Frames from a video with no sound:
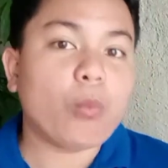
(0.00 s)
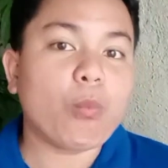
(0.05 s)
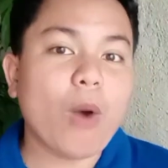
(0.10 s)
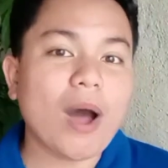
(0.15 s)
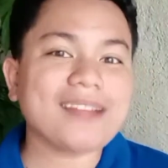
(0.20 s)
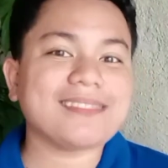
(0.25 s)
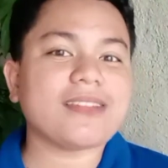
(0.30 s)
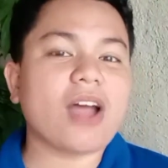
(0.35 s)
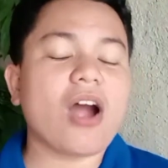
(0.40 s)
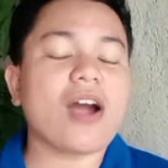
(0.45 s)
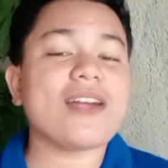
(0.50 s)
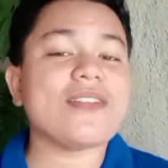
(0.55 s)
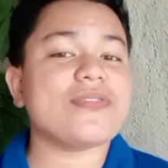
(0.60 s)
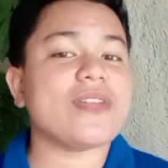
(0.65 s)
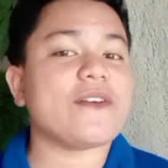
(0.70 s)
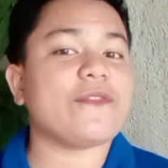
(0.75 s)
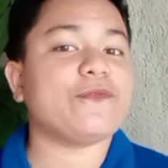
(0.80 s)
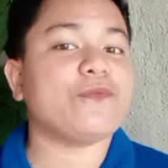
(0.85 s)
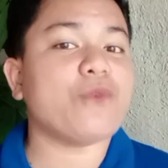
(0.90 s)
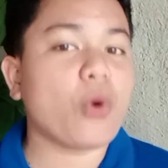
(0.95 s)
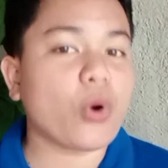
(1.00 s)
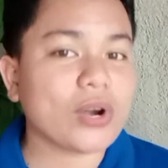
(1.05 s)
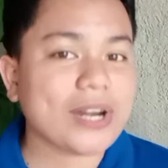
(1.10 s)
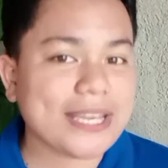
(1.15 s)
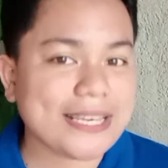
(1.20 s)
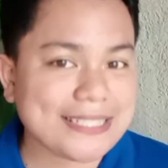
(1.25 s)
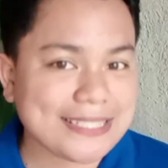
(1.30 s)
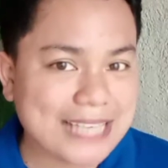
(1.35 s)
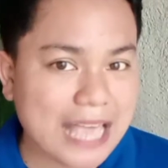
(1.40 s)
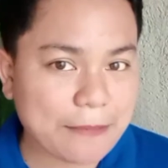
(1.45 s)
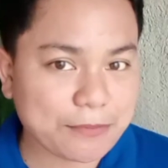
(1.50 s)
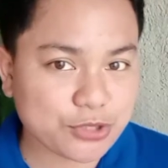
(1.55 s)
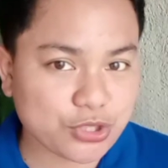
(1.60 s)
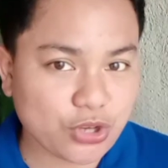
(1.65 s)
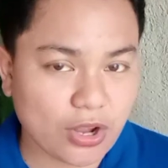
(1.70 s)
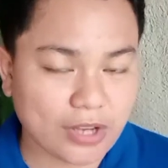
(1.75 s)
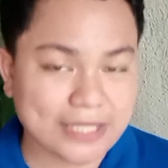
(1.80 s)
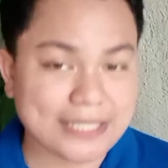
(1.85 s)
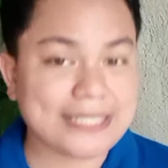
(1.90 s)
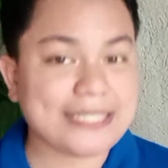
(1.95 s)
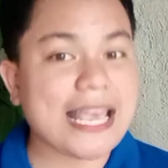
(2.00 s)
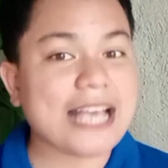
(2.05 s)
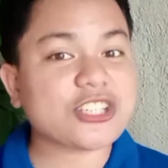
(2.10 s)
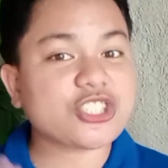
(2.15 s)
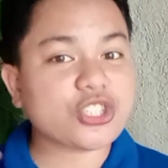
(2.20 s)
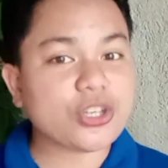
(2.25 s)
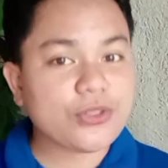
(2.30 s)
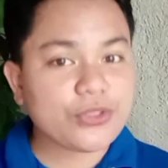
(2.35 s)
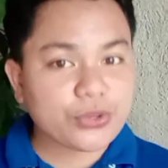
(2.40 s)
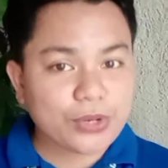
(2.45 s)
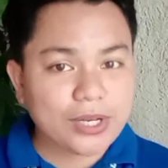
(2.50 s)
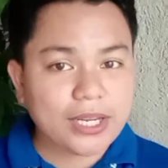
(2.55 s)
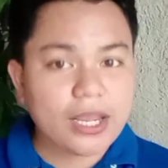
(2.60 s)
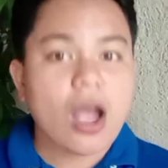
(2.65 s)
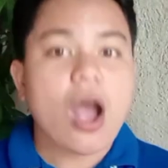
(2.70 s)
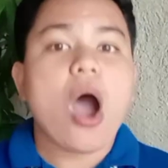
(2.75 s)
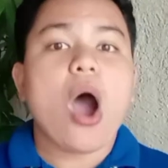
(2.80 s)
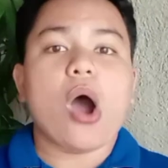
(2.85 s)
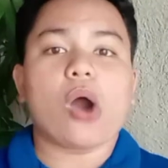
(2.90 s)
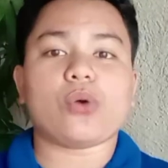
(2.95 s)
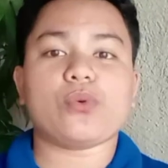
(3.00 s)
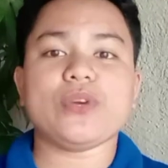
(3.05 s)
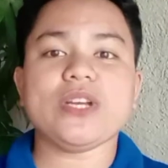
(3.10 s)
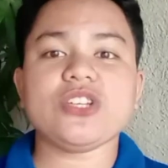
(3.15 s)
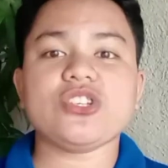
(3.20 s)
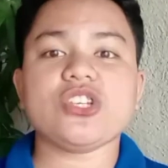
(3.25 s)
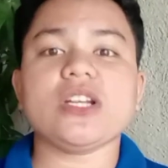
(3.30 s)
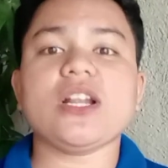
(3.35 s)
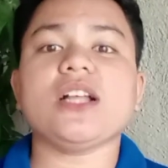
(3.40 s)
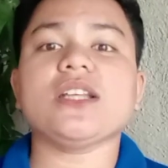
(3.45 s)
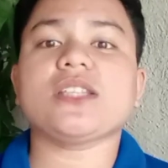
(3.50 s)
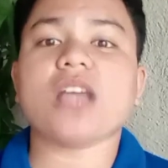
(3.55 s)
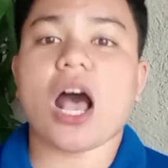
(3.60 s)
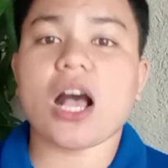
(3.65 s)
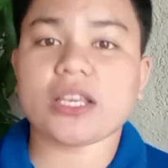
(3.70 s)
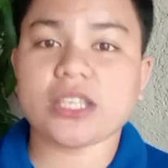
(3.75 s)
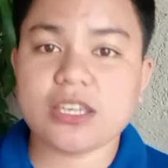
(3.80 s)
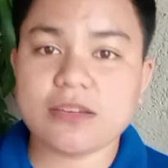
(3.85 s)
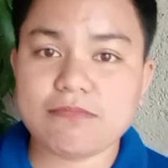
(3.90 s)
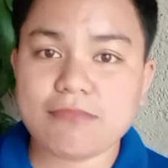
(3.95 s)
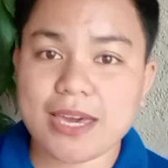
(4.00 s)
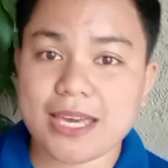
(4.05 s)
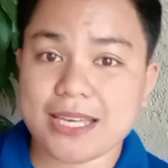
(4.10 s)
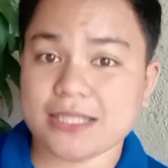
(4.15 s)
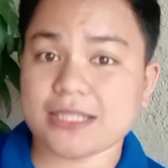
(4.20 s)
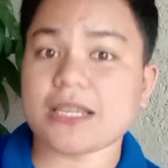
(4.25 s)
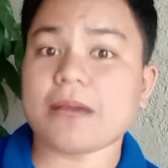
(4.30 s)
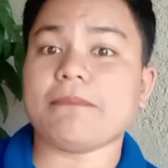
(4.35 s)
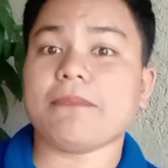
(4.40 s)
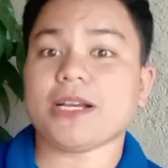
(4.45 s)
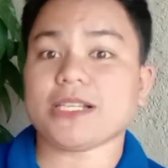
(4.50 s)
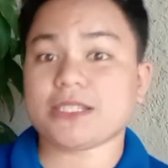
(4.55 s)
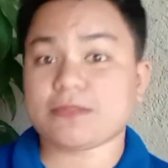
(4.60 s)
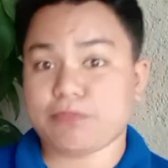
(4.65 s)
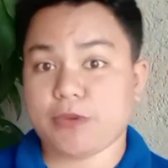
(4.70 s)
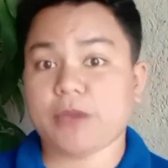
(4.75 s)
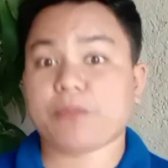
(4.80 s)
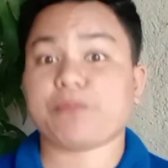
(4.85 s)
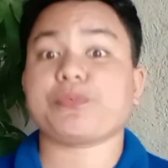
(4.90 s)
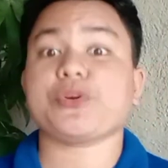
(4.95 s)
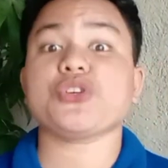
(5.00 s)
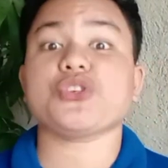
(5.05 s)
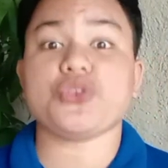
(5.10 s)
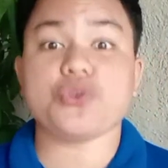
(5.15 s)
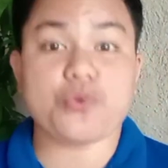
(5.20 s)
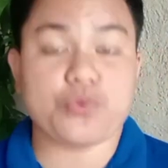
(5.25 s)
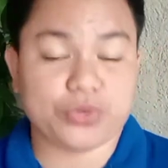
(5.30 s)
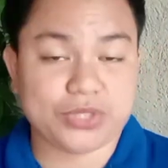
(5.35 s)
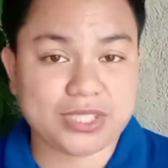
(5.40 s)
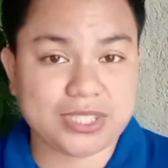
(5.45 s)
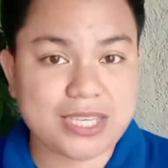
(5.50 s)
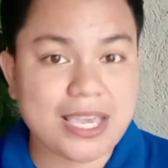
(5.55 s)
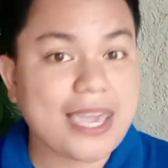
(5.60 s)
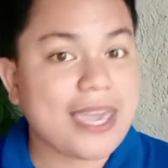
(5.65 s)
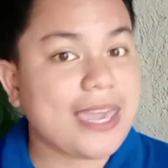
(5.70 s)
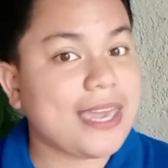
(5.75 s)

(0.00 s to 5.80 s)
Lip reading: What are the 4 exceptions? Section 3, original document must be produced.